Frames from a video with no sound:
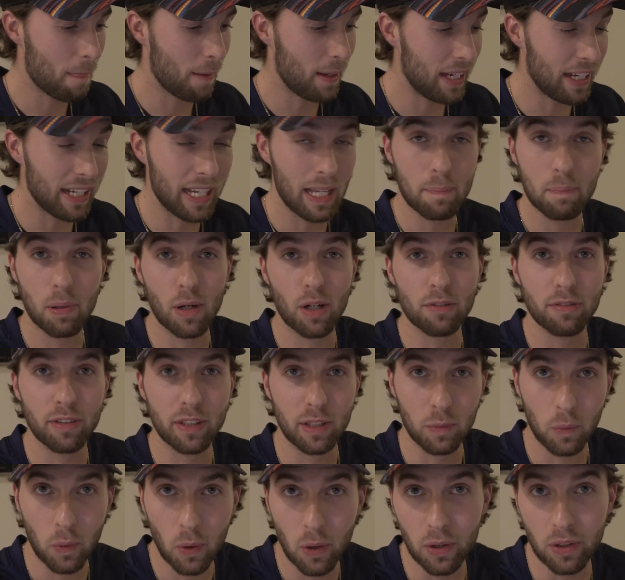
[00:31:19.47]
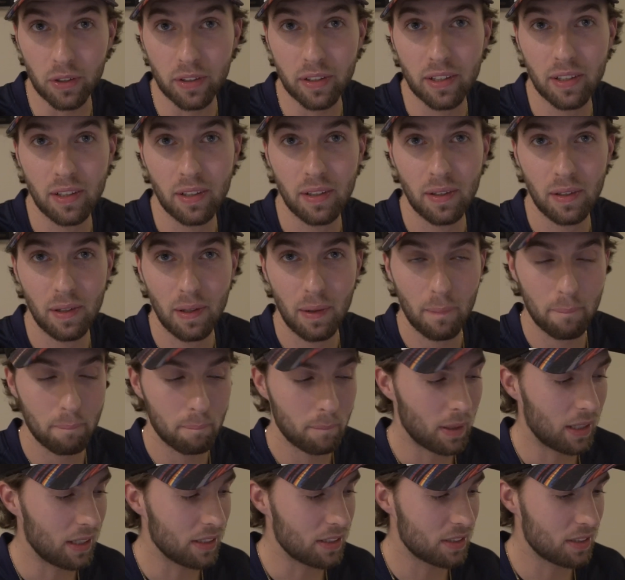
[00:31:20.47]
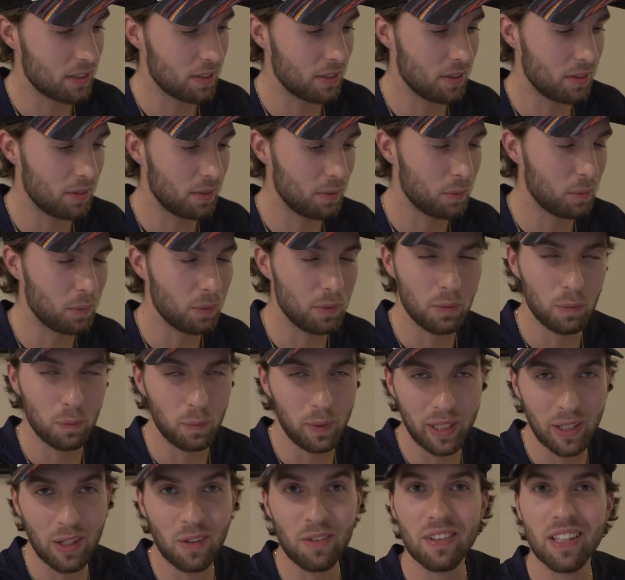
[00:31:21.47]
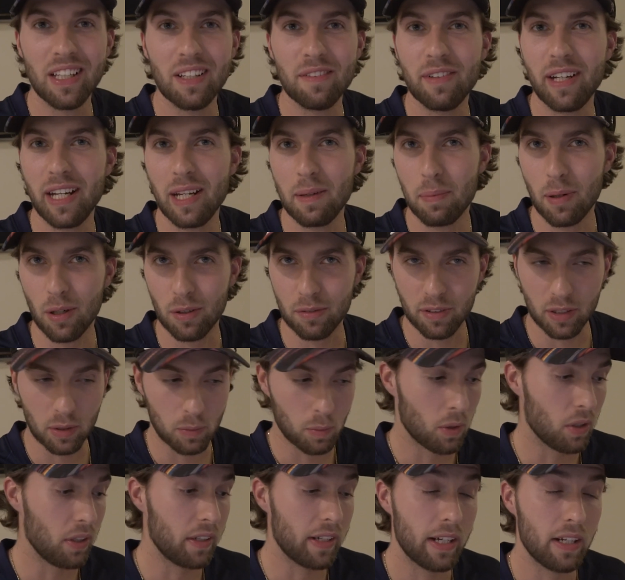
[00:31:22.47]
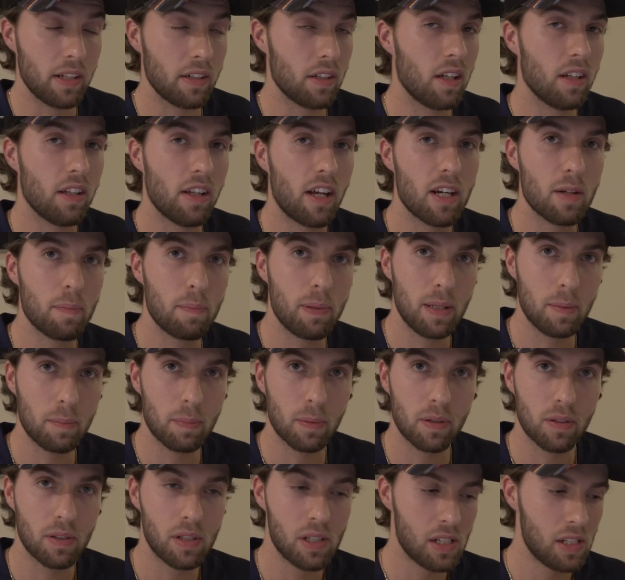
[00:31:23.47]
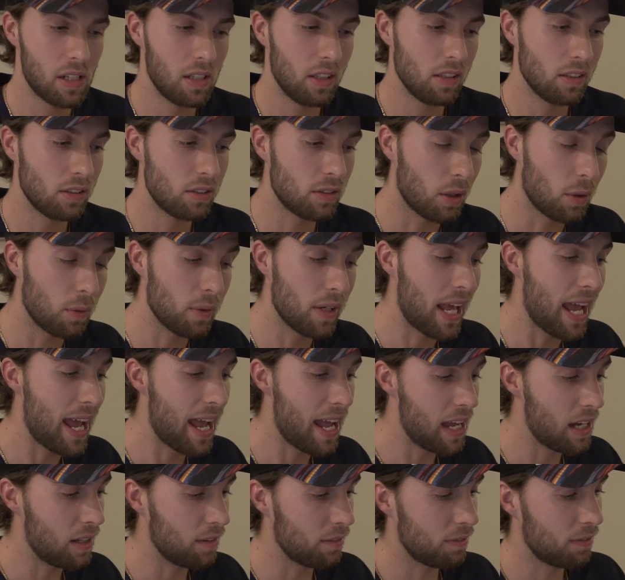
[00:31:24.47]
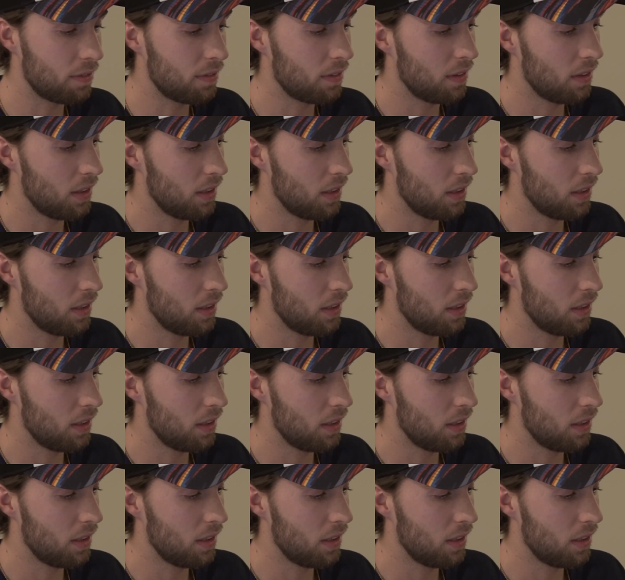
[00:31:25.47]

in a perfect world. But we don't live in a perfect world, and a lot of people don't have